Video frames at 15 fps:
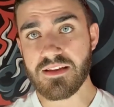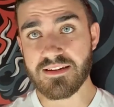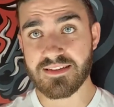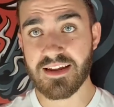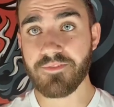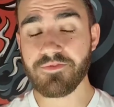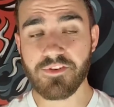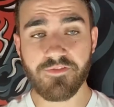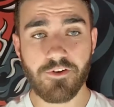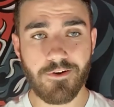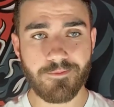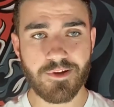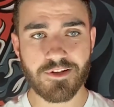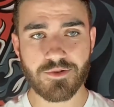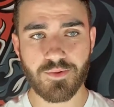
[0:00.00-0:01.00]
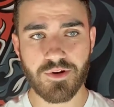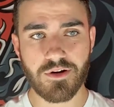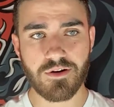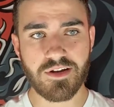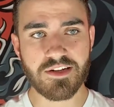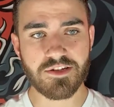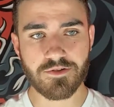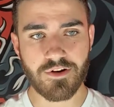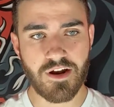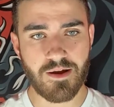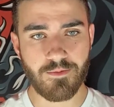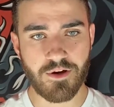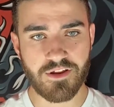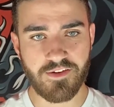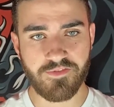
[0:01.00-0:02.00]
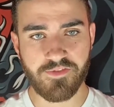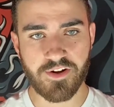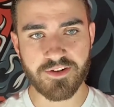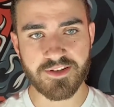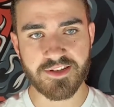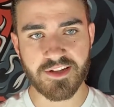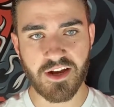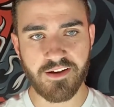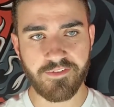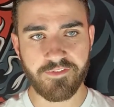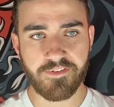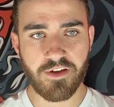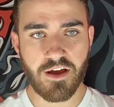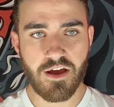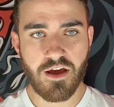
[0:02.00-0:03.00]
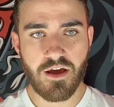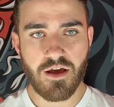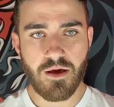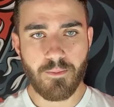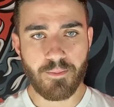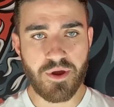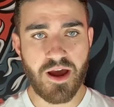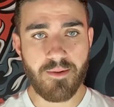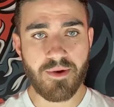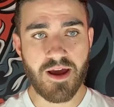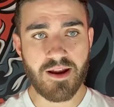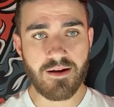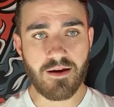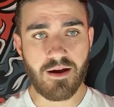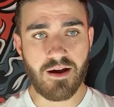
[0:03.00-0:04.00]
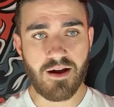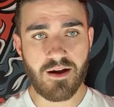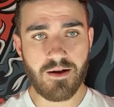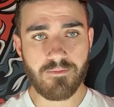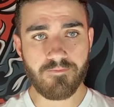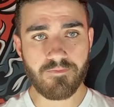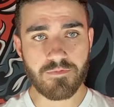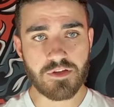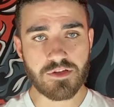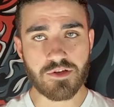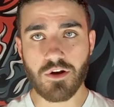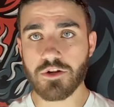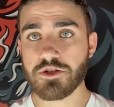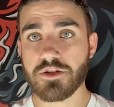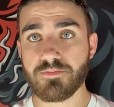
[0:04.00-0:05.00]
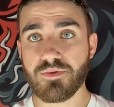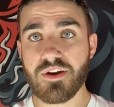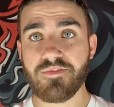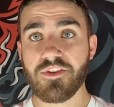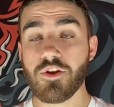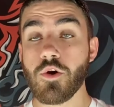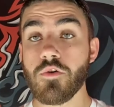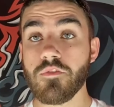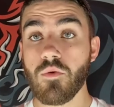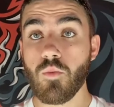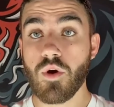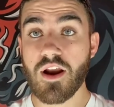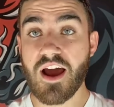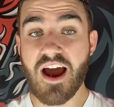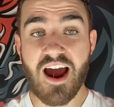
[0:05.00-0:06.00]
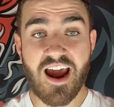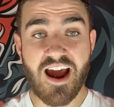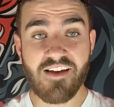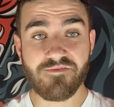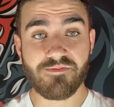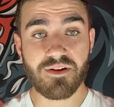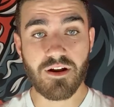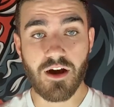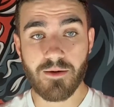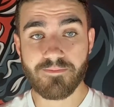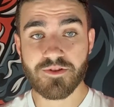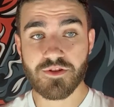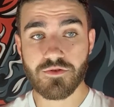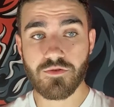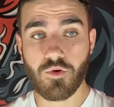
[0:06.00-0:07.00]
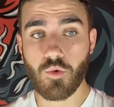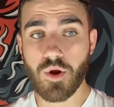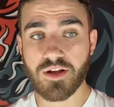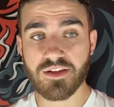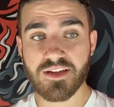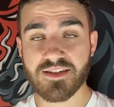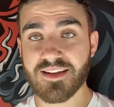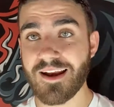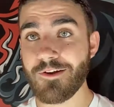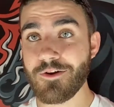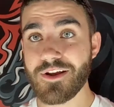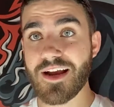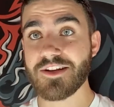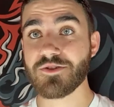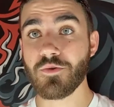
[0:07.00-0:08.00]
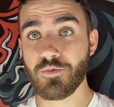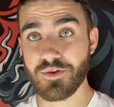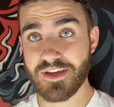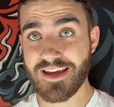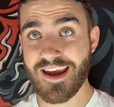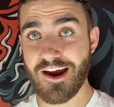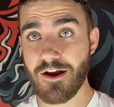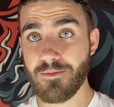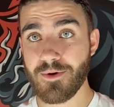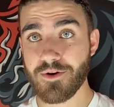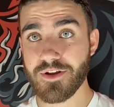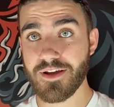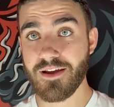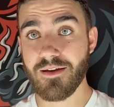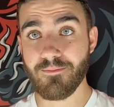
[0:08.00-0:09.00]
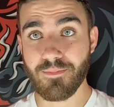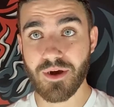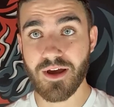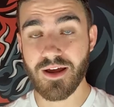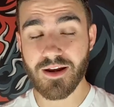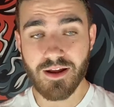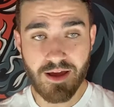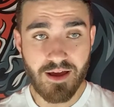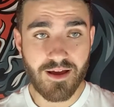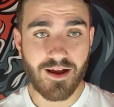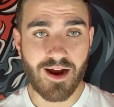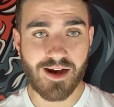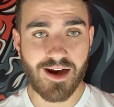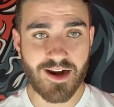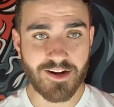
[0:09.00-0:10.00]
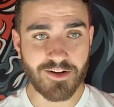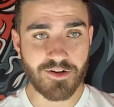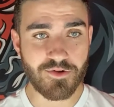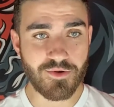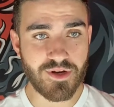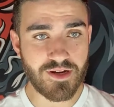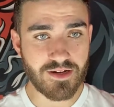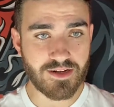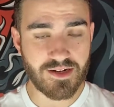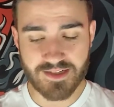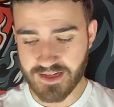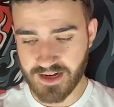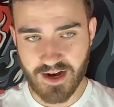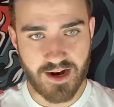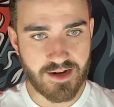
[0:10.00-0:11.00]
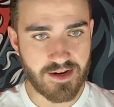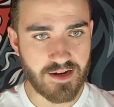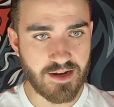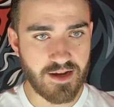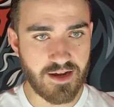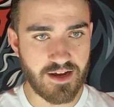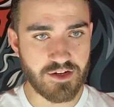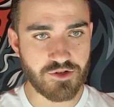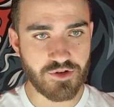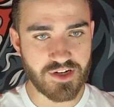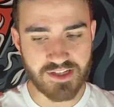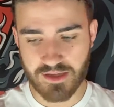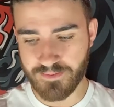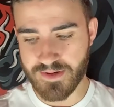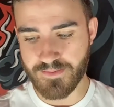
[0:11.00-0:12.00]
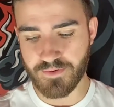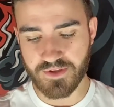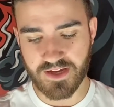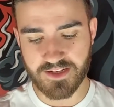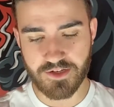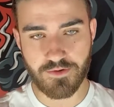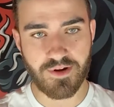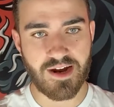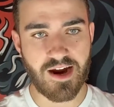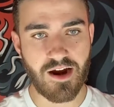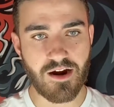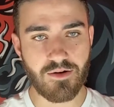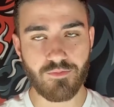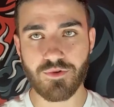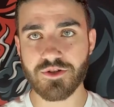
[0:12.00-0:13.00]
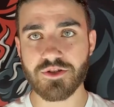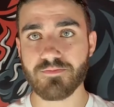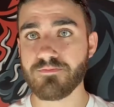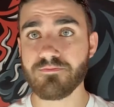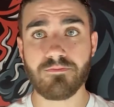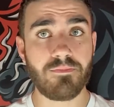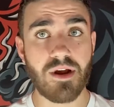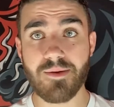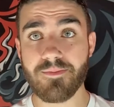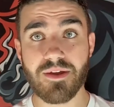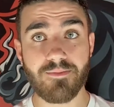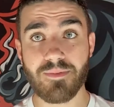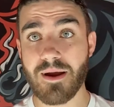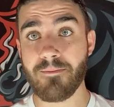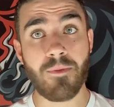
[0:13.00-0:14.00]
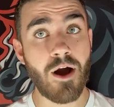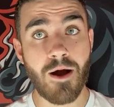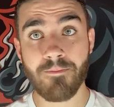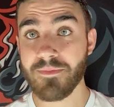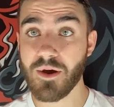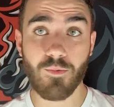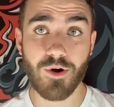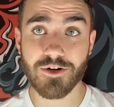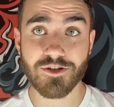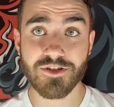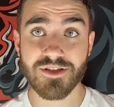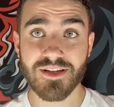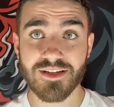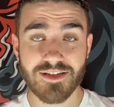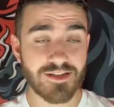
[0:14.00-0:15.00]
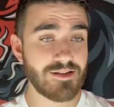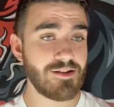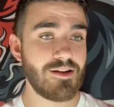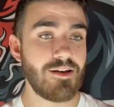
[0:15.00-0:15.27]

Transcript: Definitely follow me on Twitter, Instagram, all that fun stuff. But yeah, man. So I'll just briefly go over what I have been up to quickly because I know you guys don't really care about it, but I got to do it because I got to address the people that do care, which might be my mom that watches this.